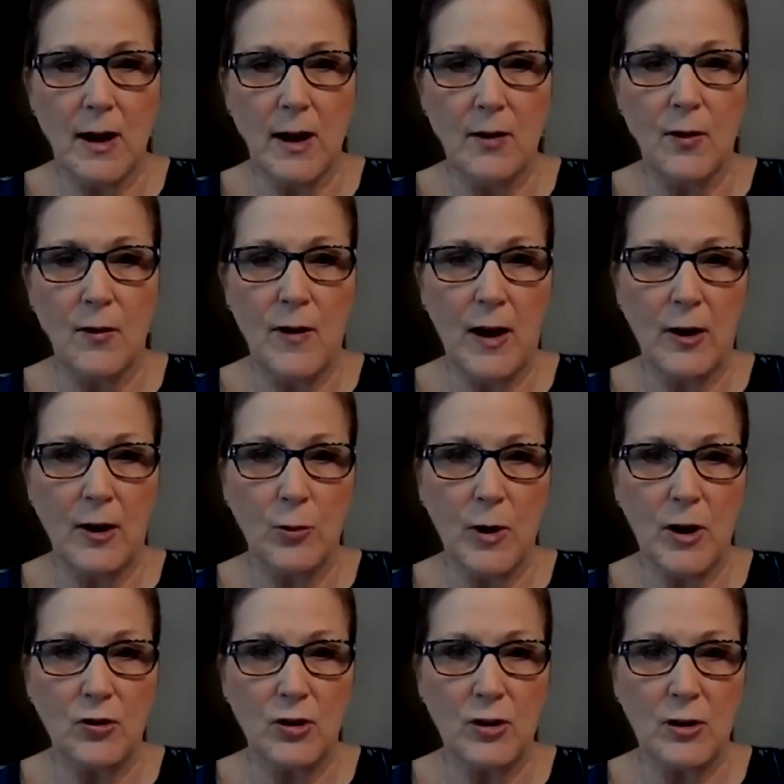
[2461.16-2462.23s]
to have a
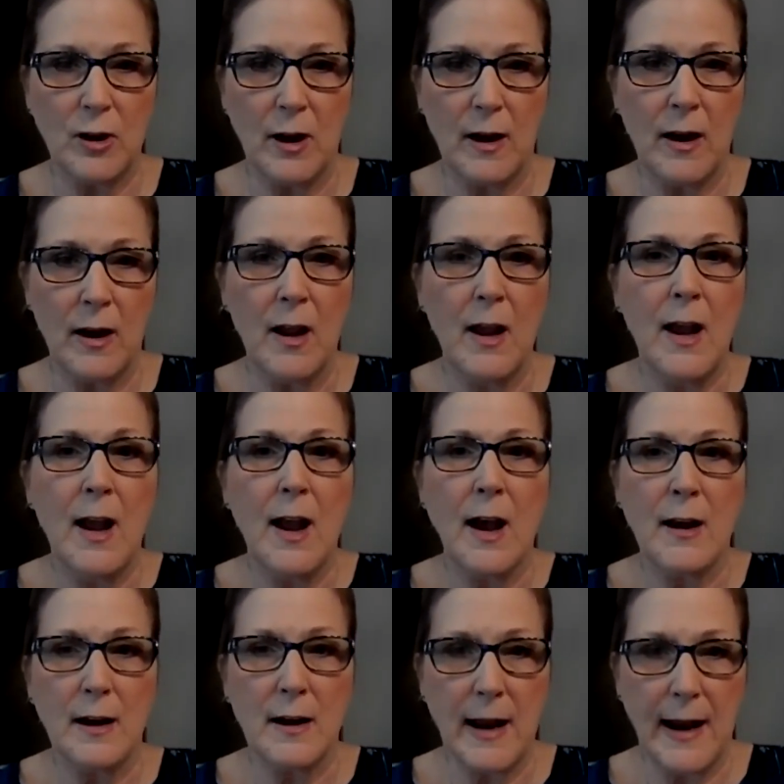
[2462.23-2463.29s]
valuation done
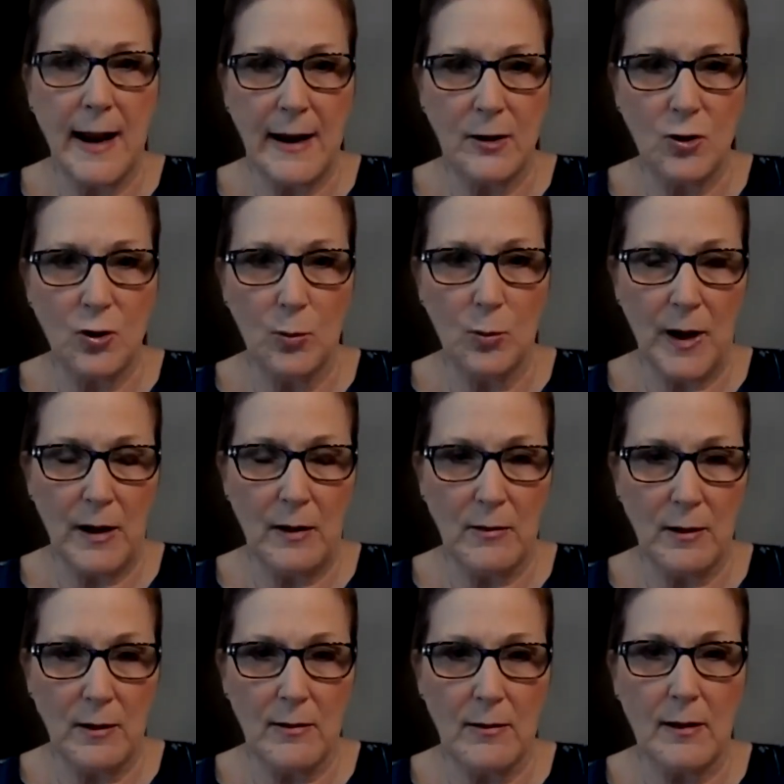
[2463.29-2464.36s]
on an annual
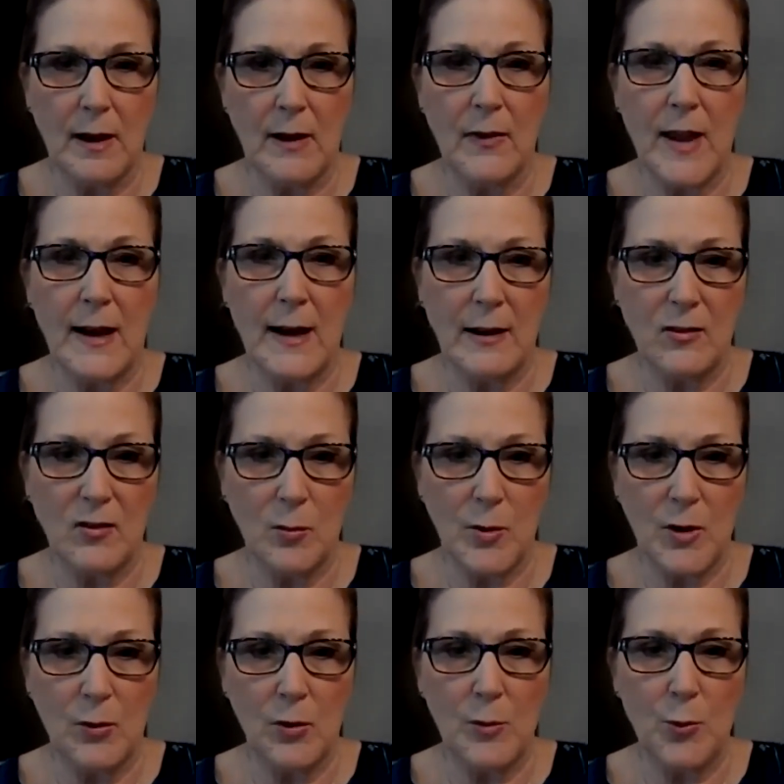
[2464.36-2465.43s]
basis and that has to
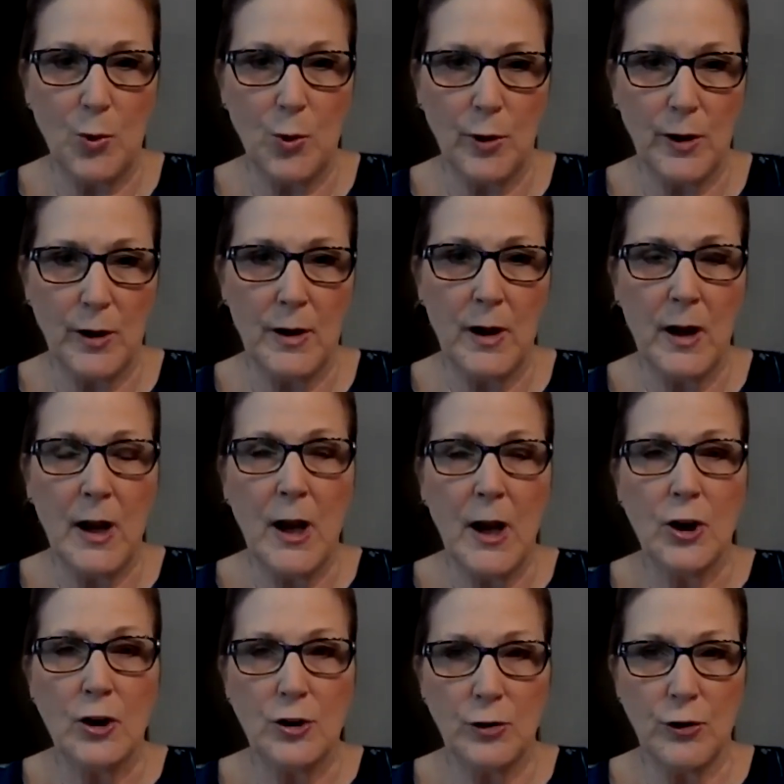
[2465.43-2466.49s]
be reported
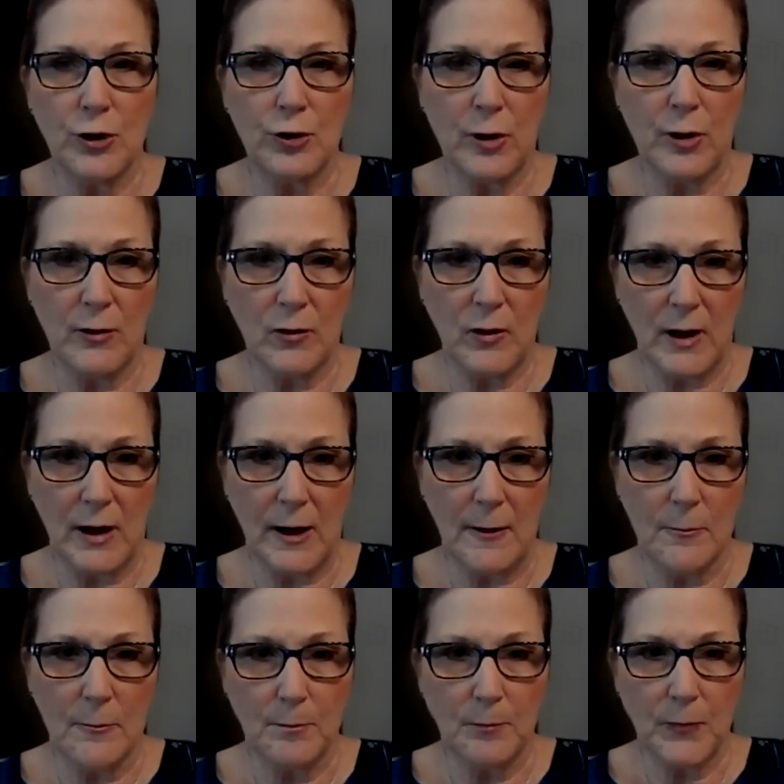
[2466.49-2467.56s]
to the trustee
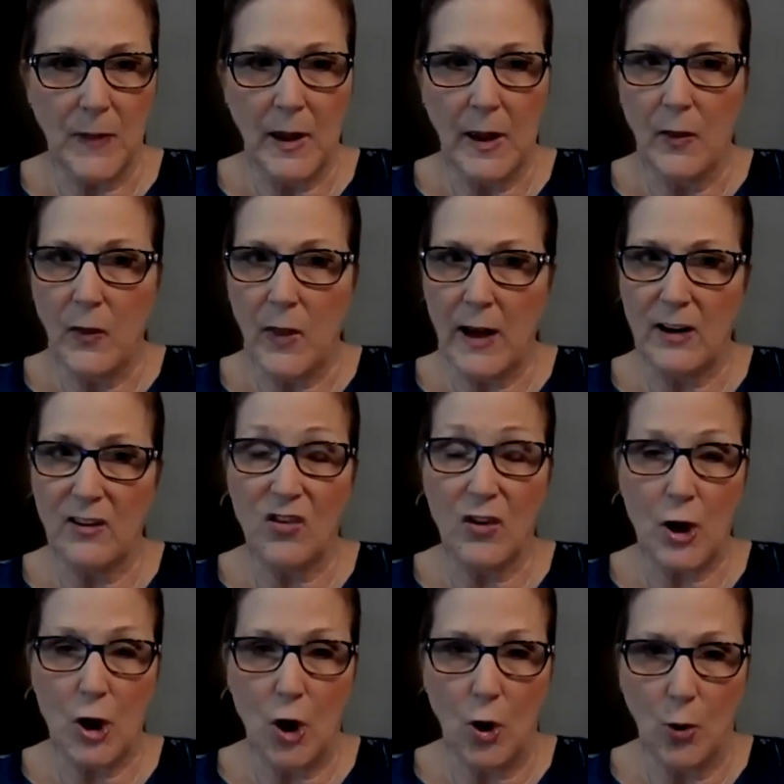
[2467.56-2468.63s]
that is
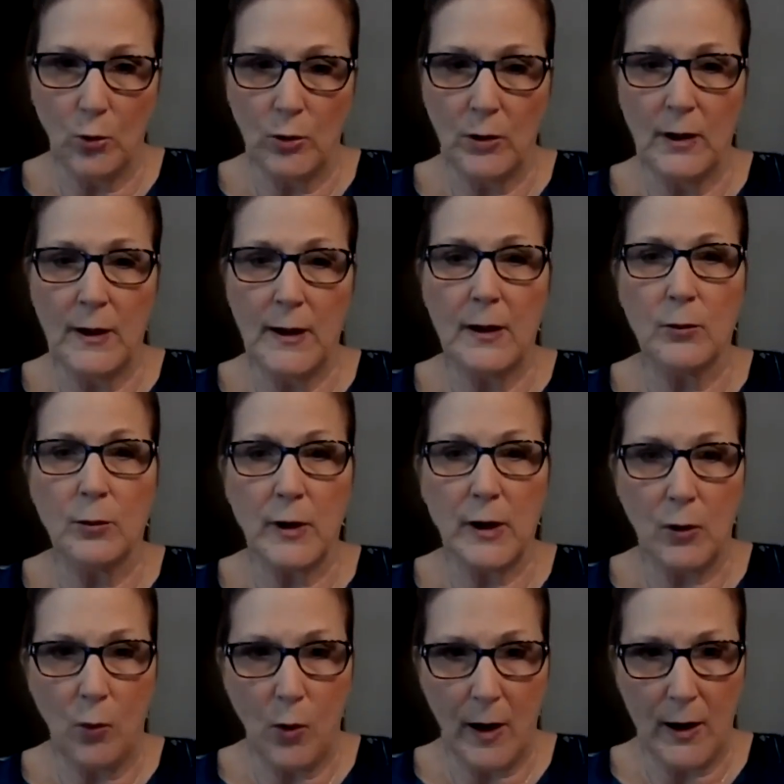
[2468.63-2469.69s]
the only
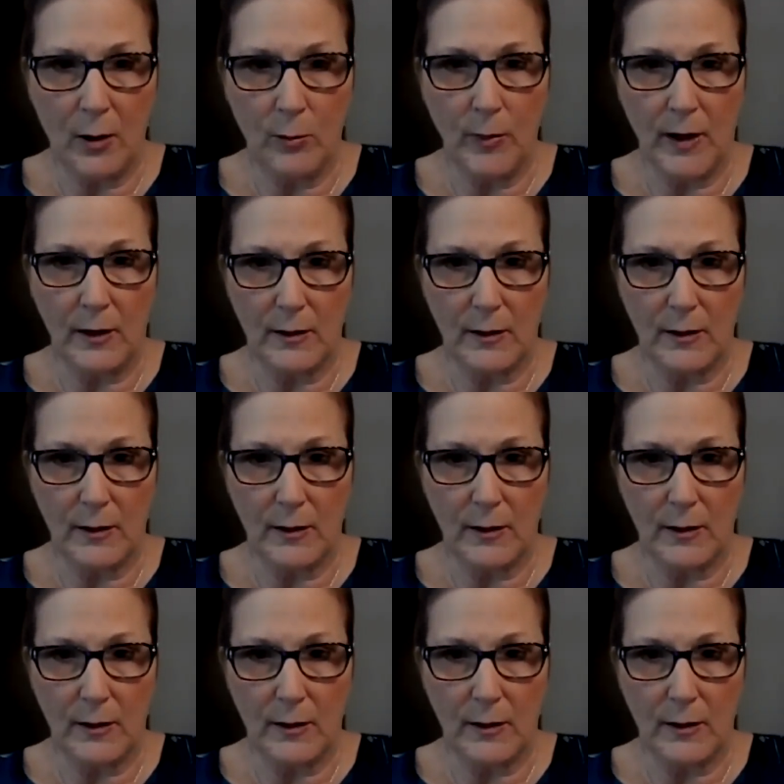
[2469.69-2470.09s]
requirement.